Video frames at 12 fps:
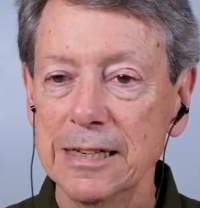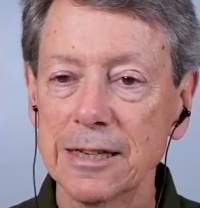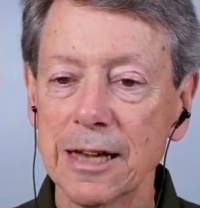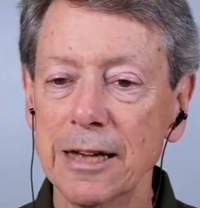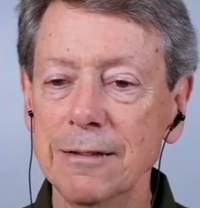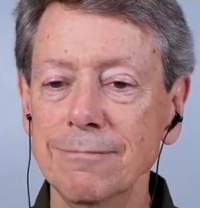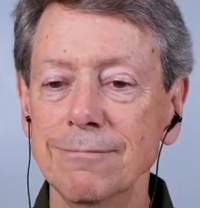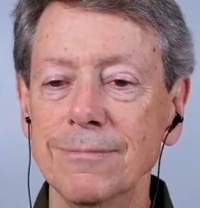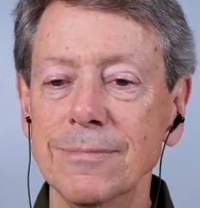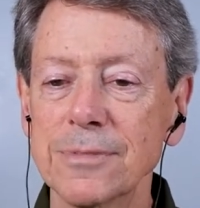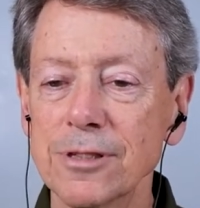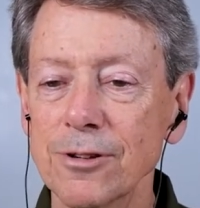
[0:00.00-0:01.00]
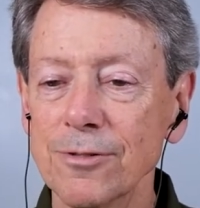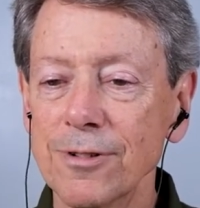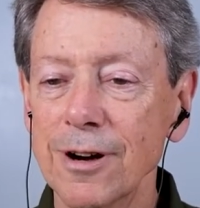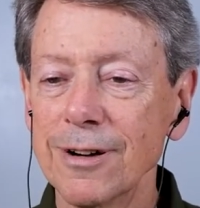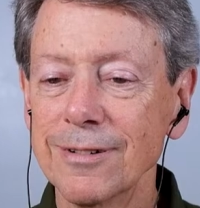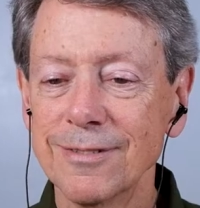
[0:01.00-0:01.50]
Okay, so
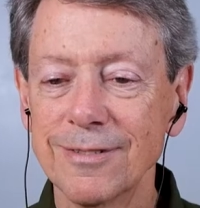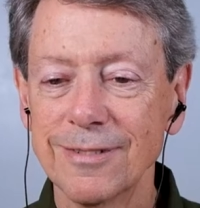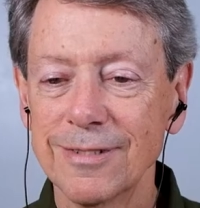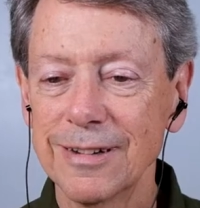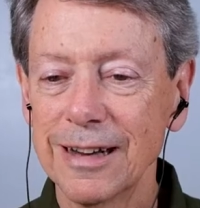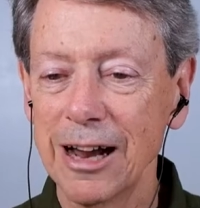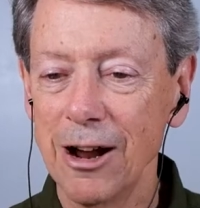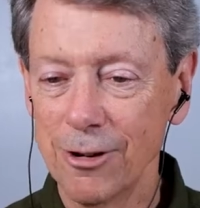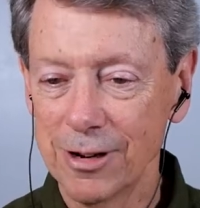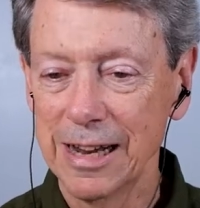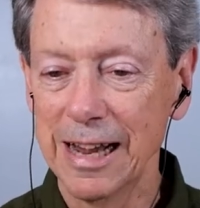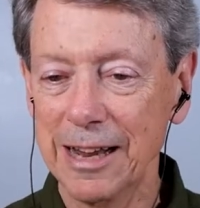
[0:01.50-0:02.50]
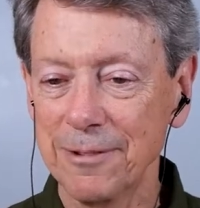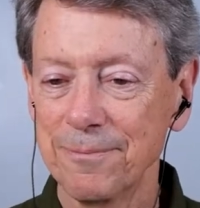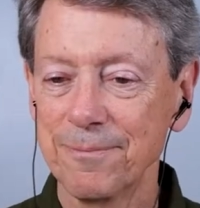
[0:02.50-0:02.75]
far? Okay.